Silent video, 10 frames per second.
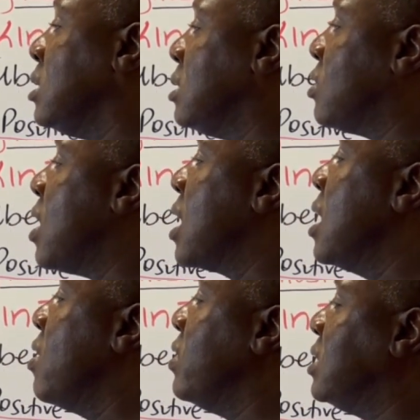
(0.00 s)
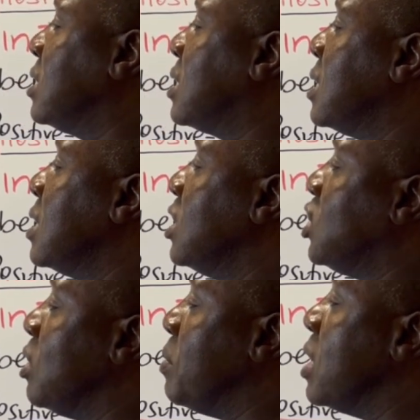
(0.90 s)
drug-resistant
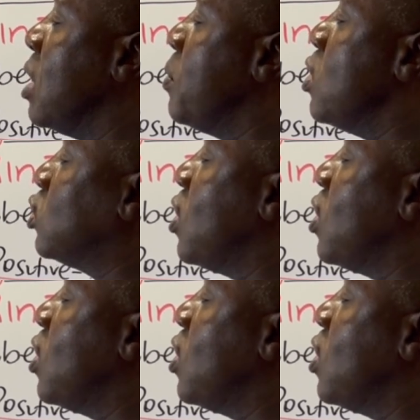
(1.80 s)
TB. We also